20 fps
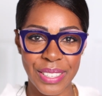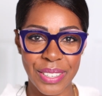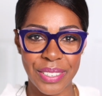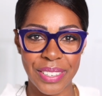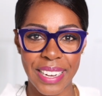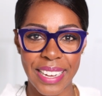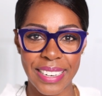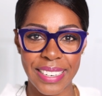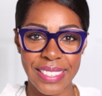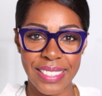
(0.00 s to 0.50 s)

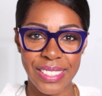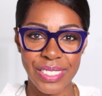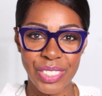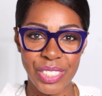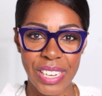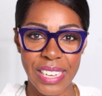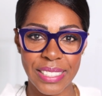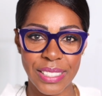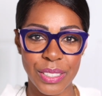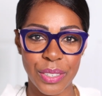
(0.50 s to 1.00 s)
created
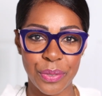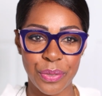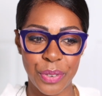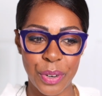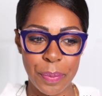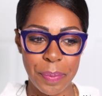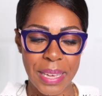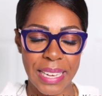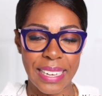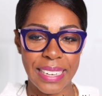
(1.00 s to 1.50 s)
just
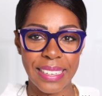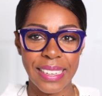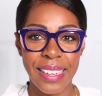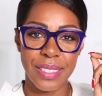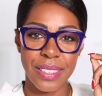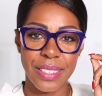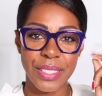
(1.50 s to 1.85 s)
for me.